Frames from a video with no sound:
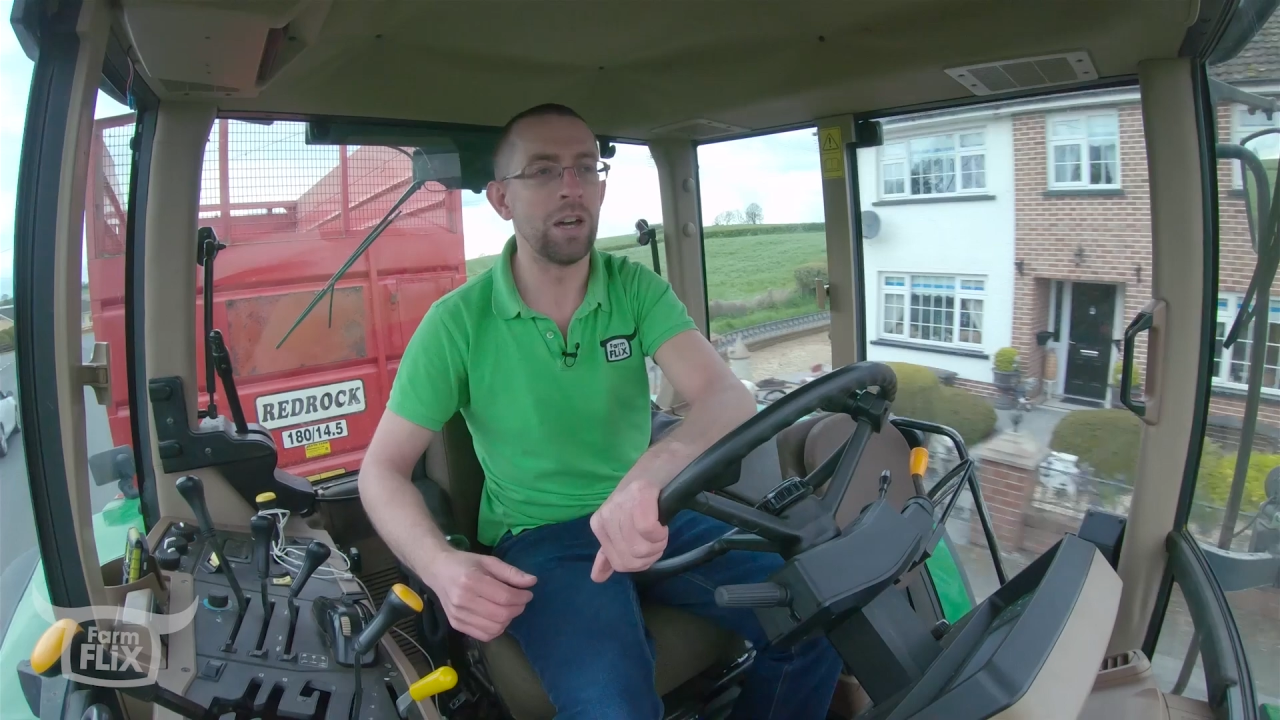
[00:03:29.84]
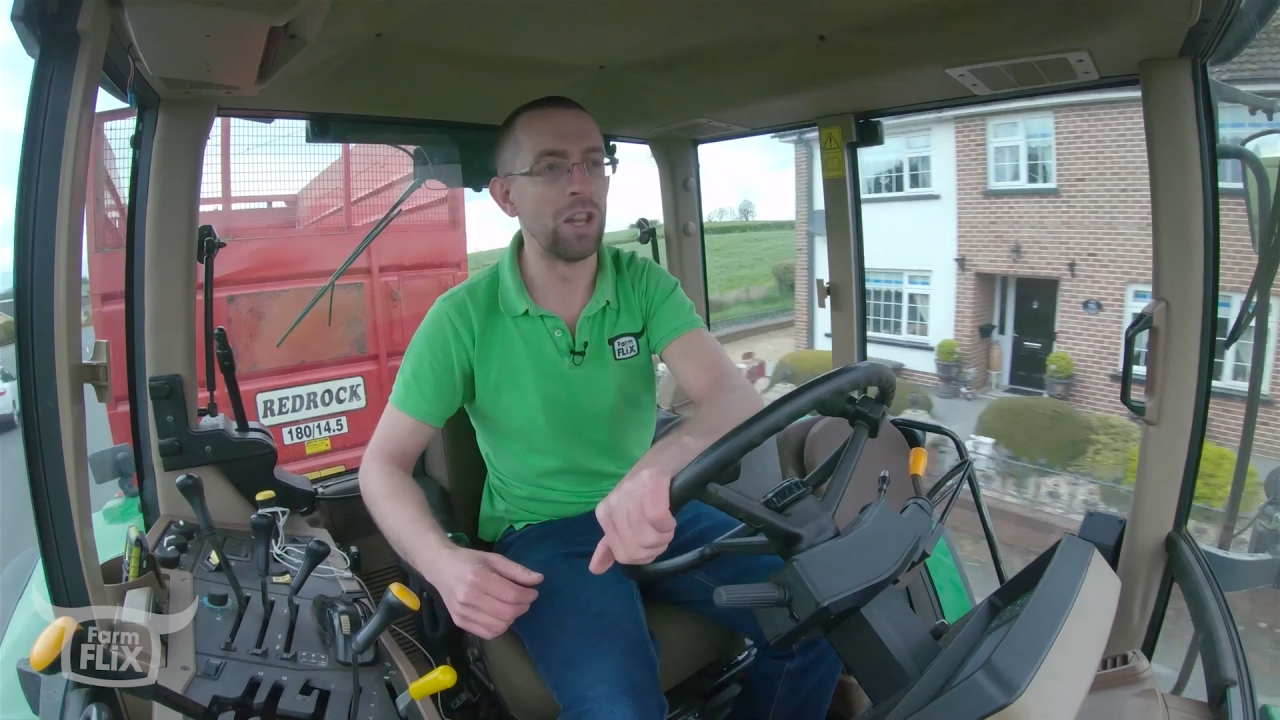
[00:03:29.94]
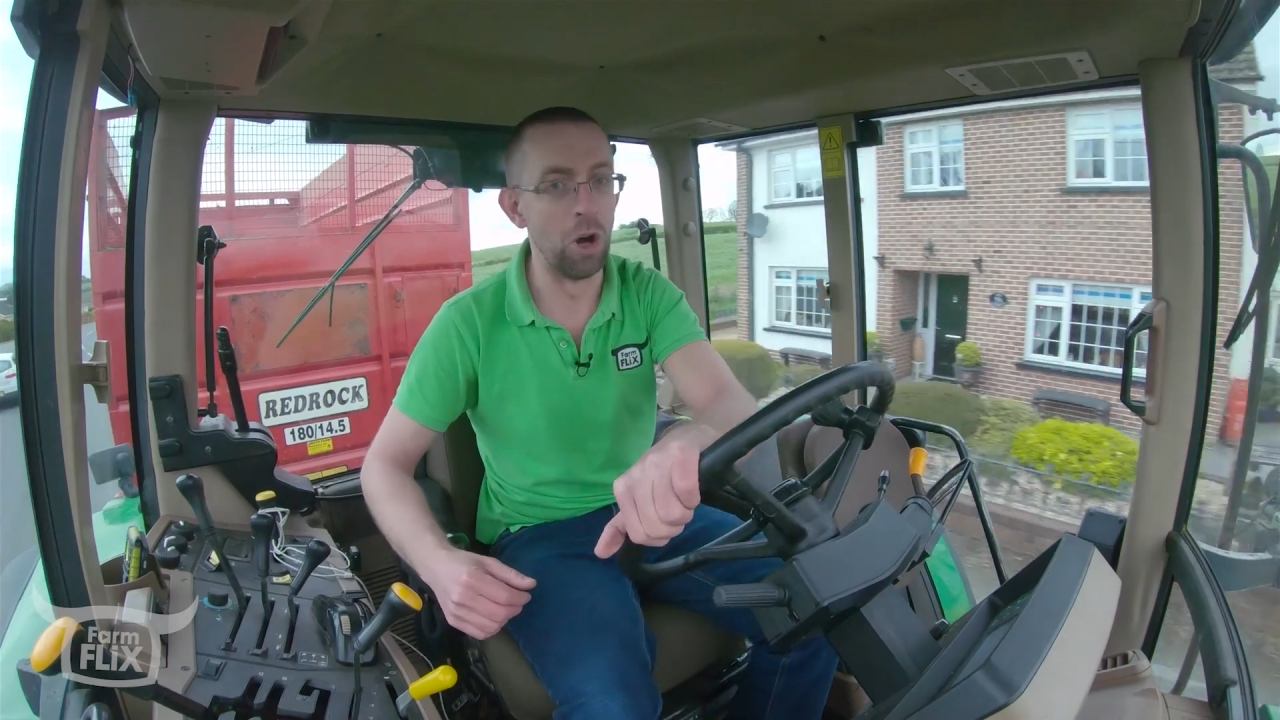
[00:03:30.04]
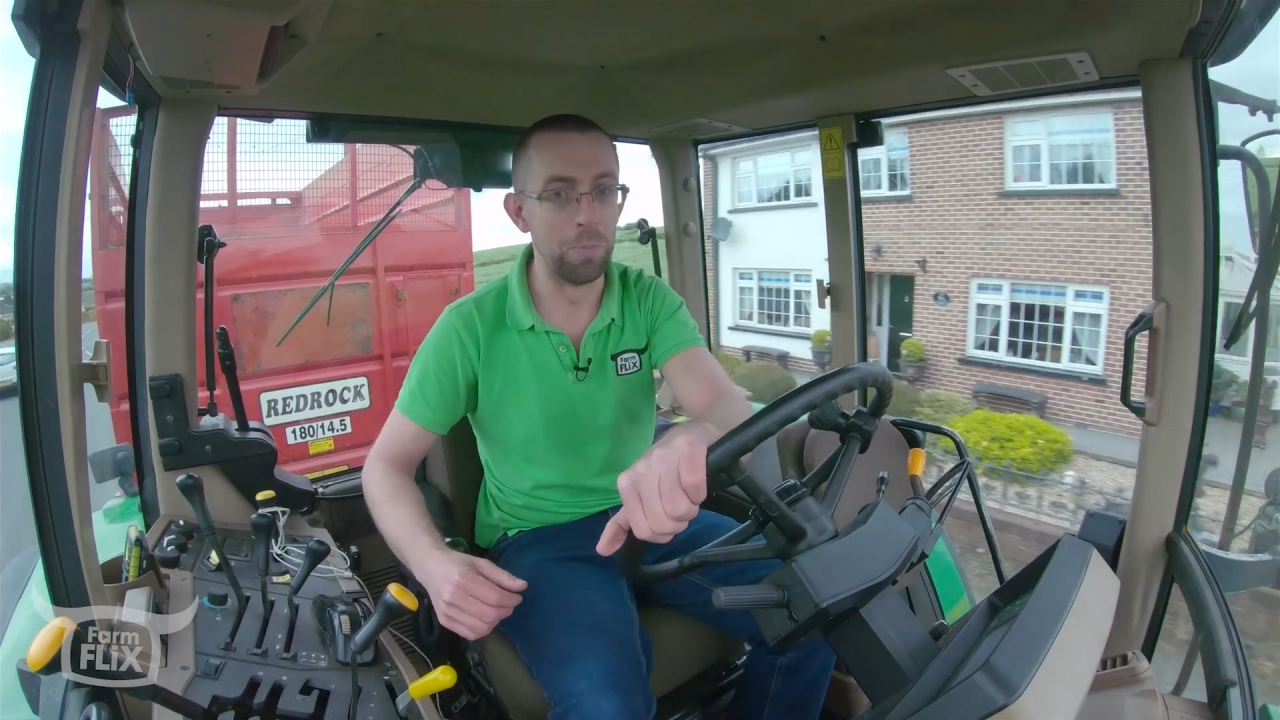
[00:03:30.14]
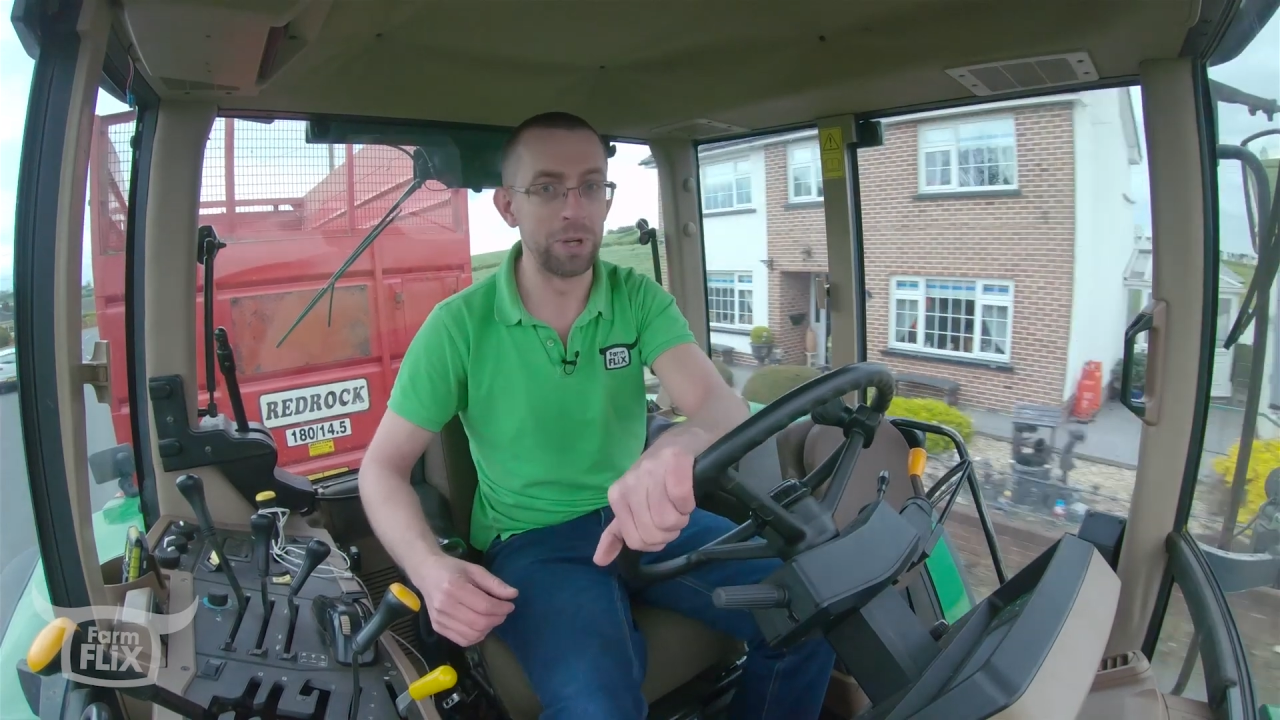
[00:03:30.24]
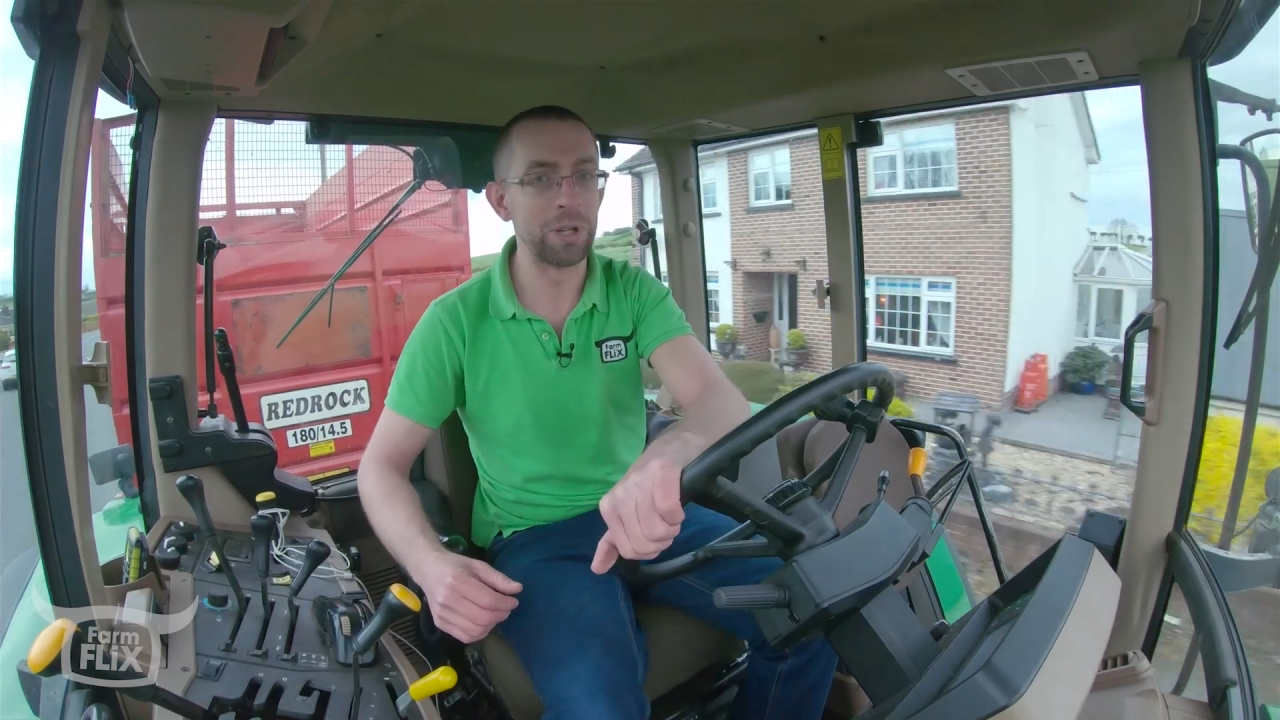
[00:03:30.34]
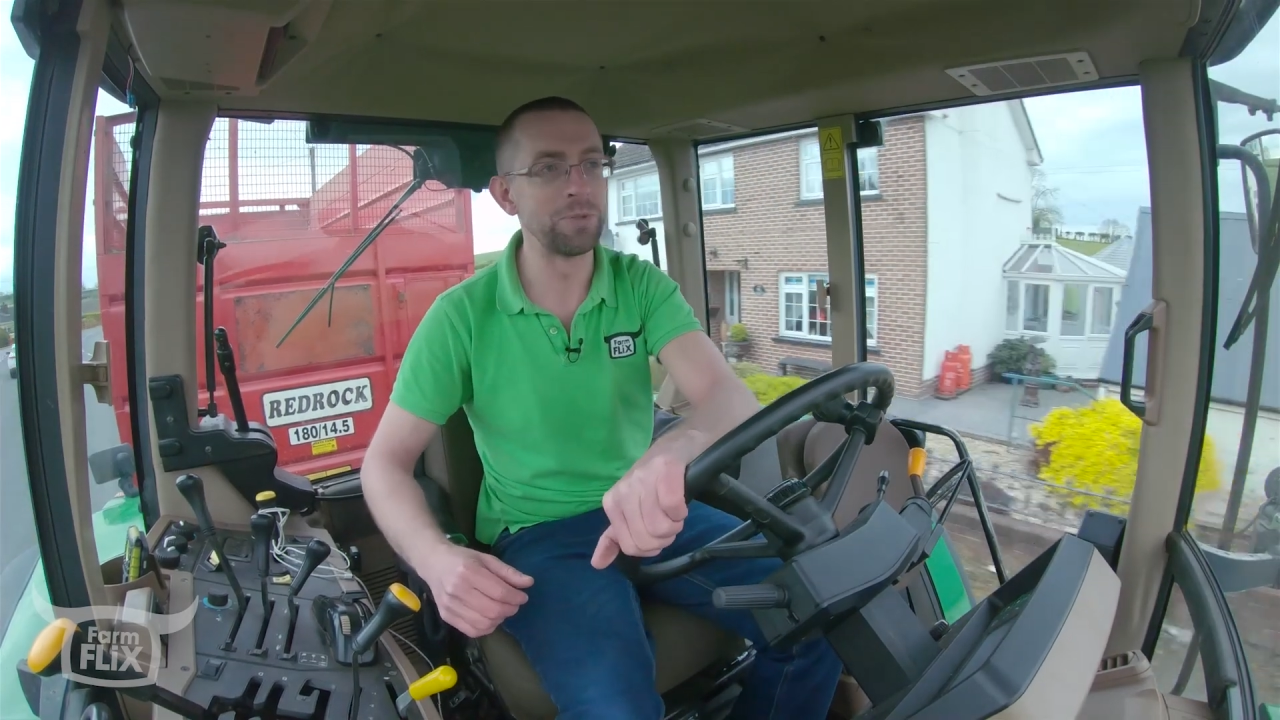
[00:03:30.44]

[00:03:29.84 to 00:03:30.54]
And hope it